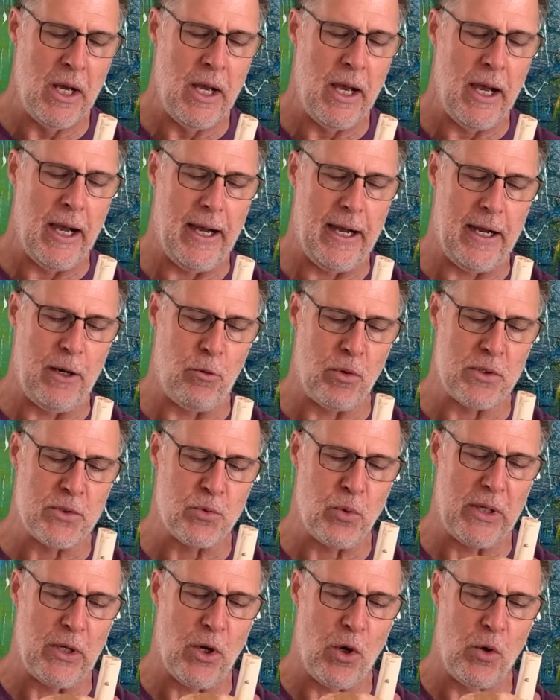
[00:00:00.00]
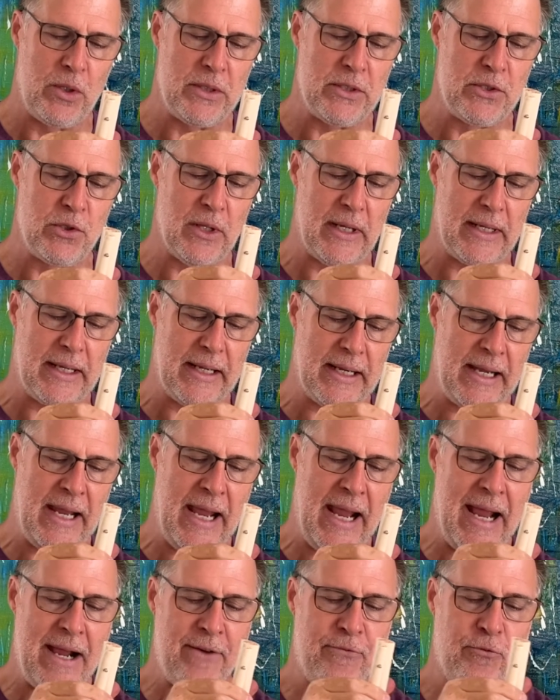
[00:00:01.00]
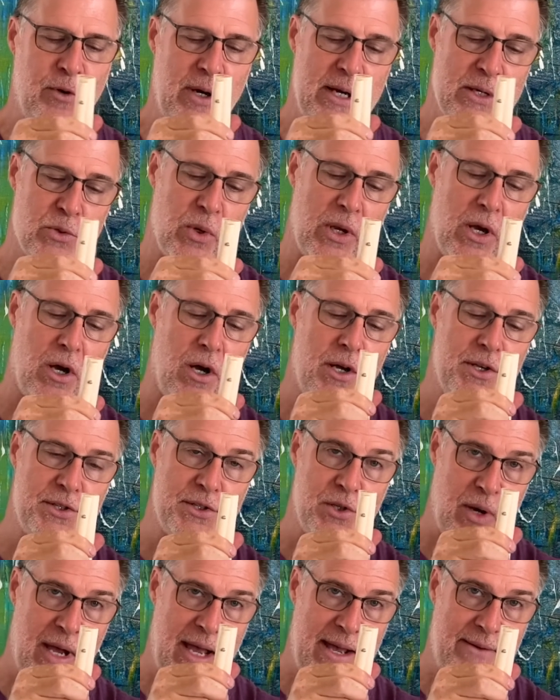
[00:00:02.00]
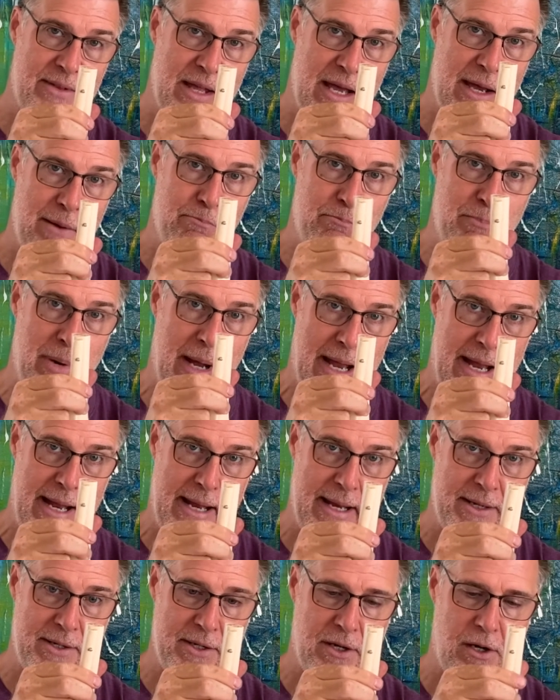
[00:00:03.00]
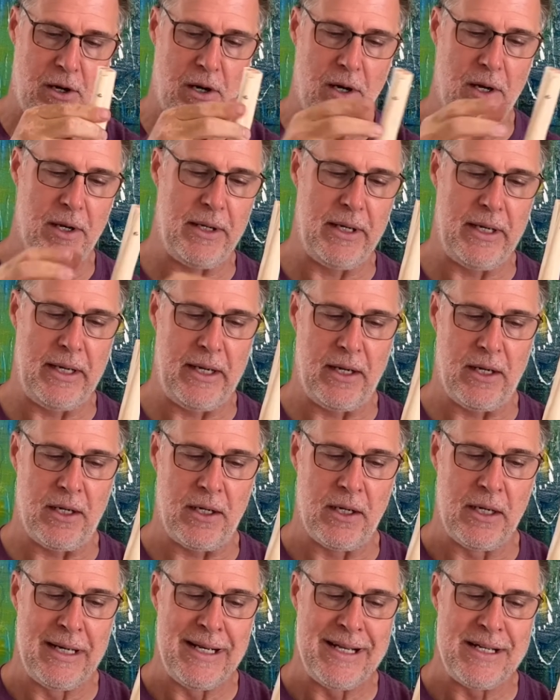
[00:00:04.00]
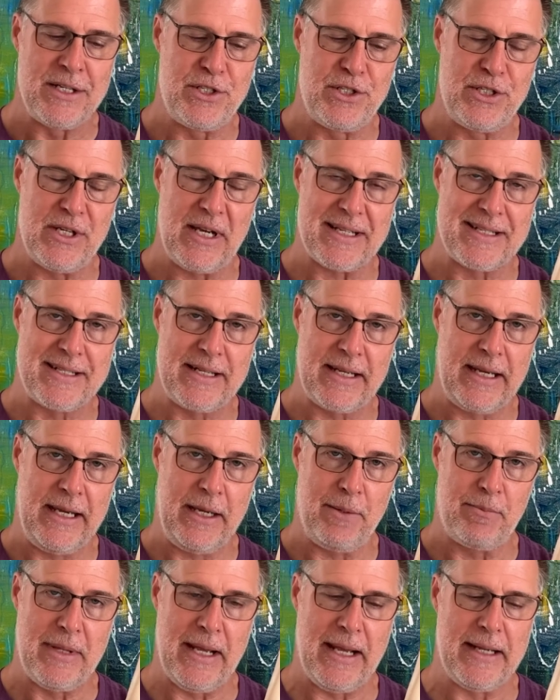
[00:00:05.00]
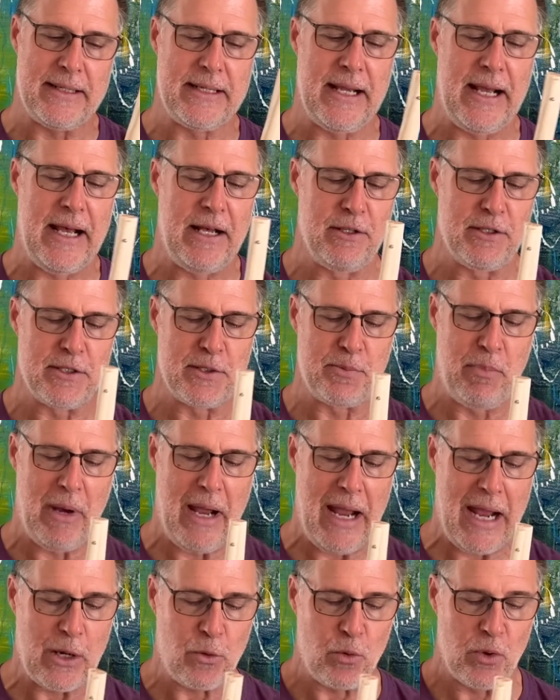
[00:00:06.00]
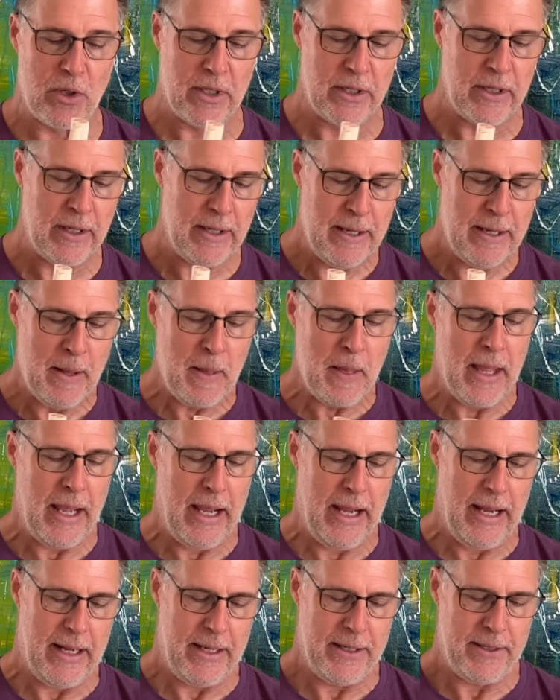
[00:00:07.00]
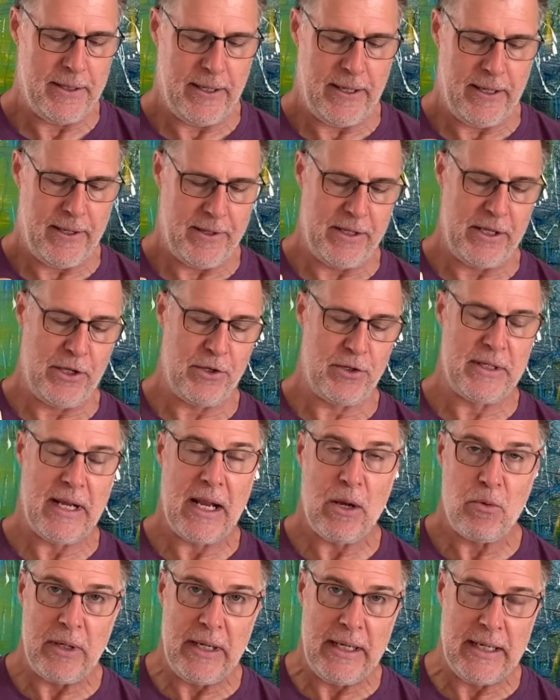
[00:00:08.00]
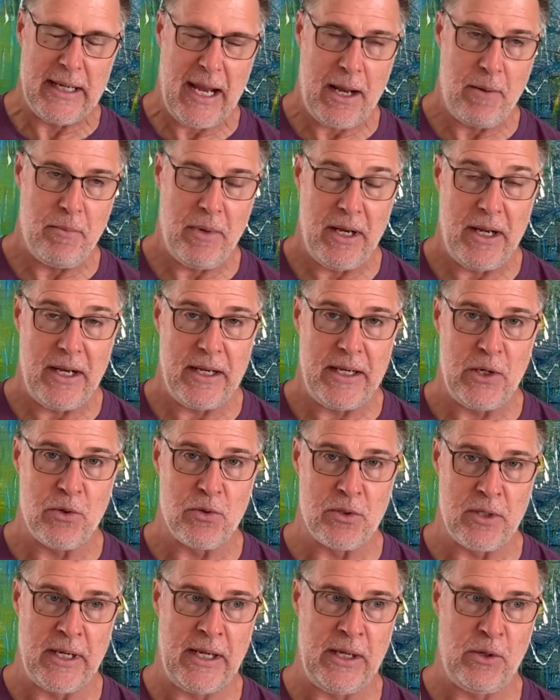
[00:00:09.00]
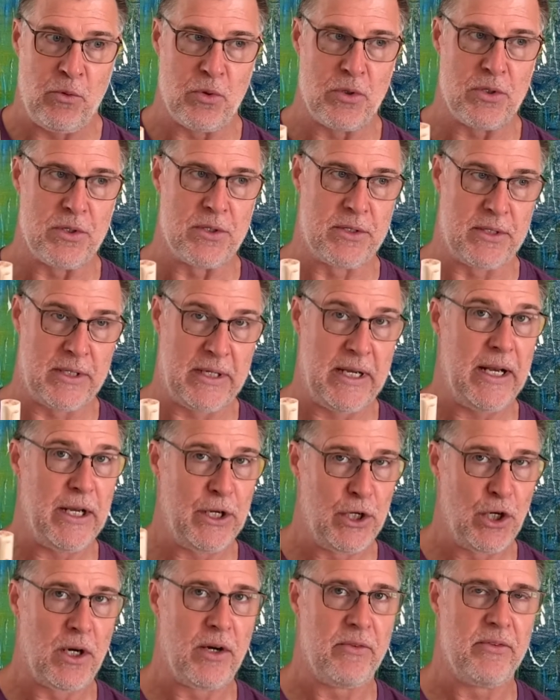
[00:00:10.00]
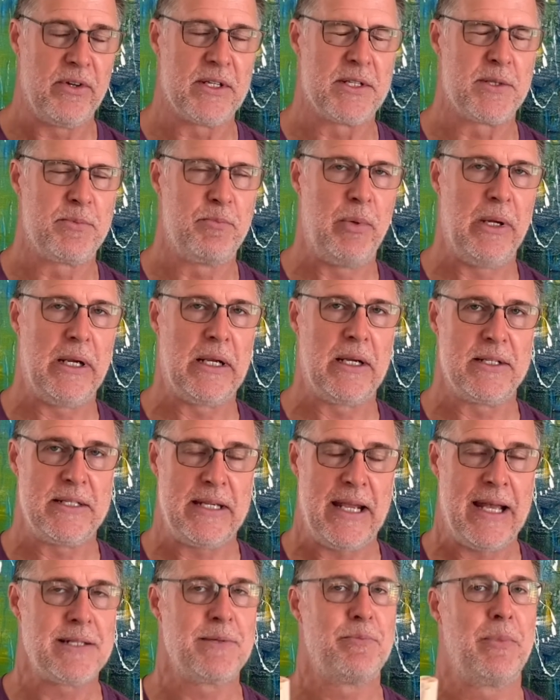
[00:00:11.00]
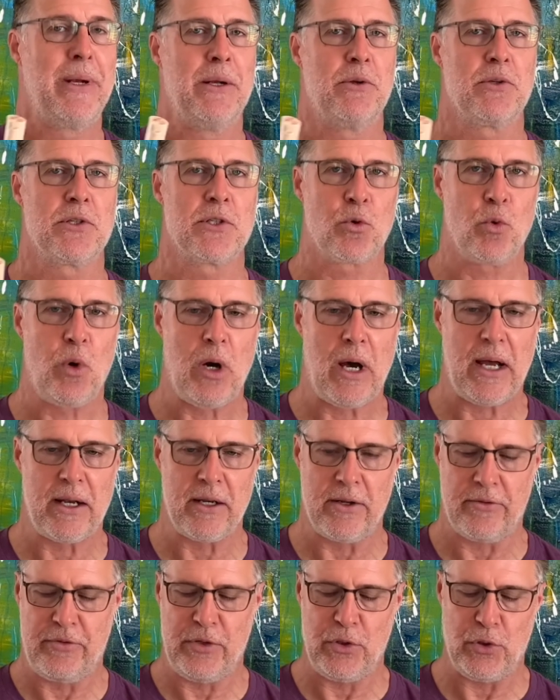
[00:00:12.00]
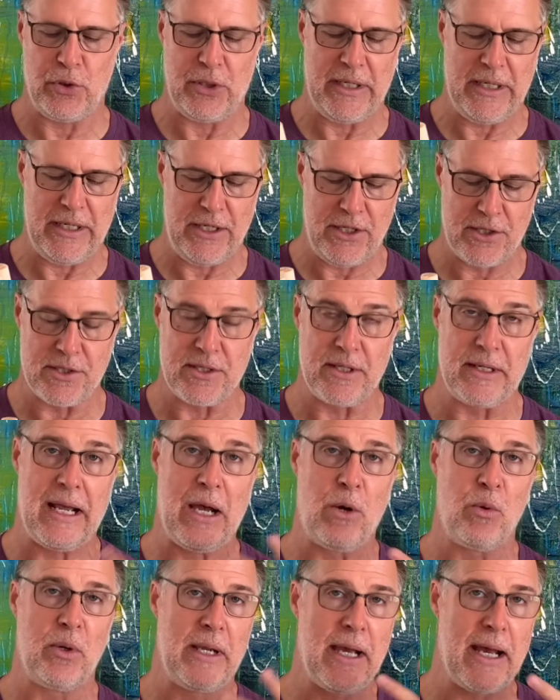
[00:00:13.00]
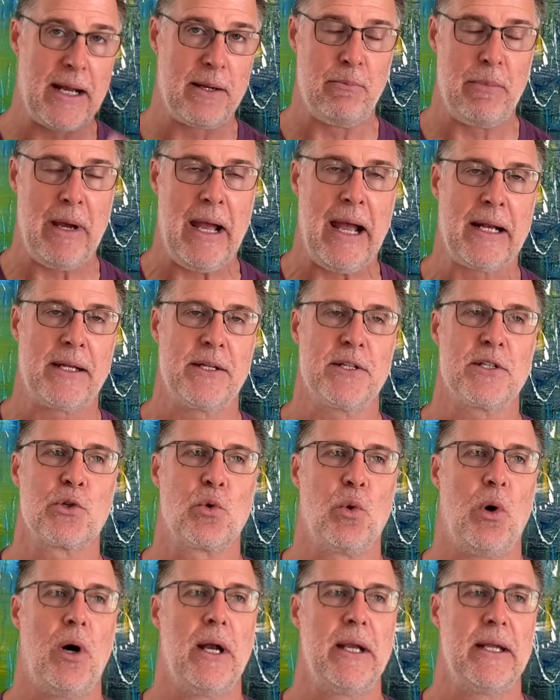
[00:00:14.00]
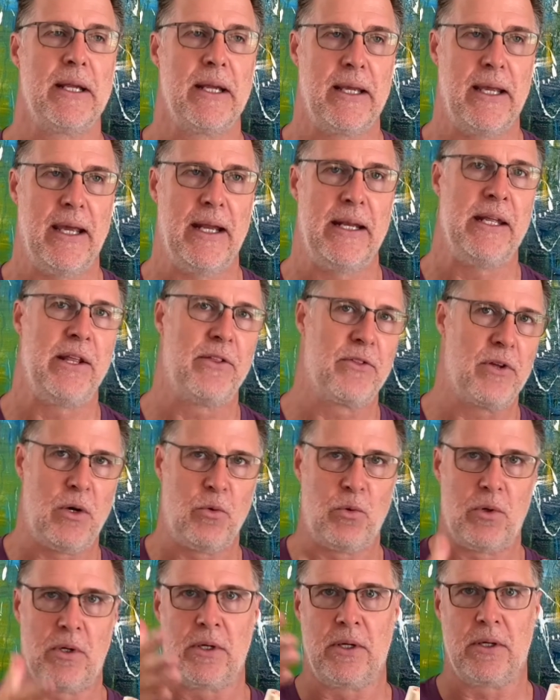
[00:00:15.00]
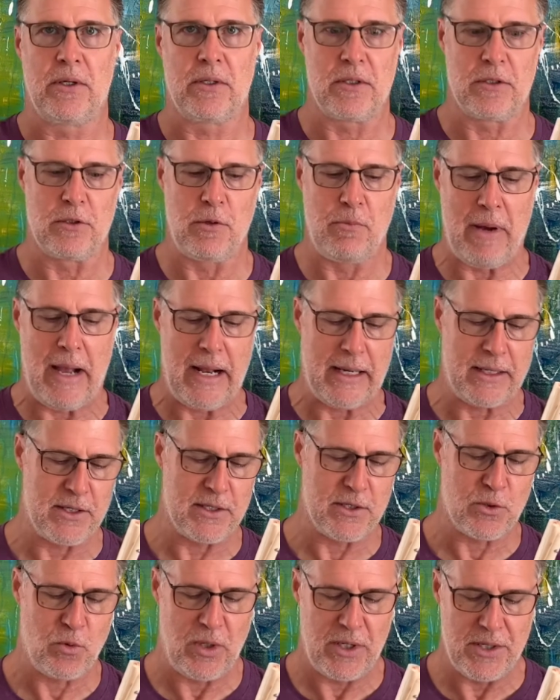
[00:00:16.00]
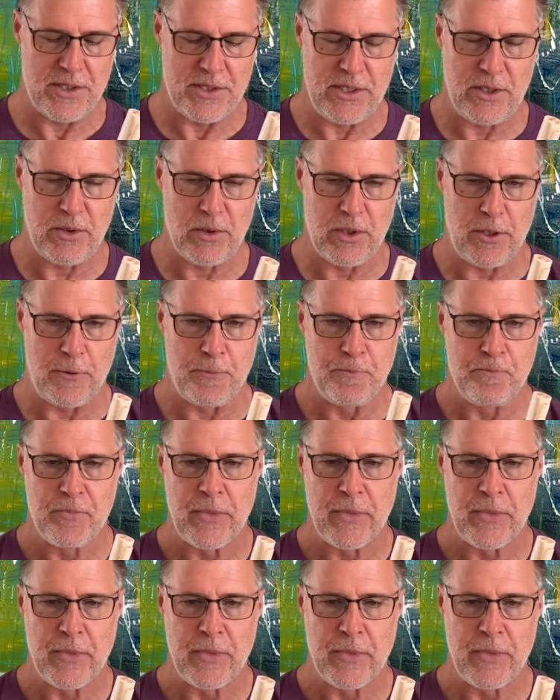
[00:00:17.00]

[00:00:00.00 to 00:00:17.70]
Once we go into like a calf raise, we also have that band on there just to keep that talus backward. And the other day when he came in, he was getting nervous because he hasn't been able to squat in a few years, and now we got him back to squatting again. He thought we're gonna go back to square zero.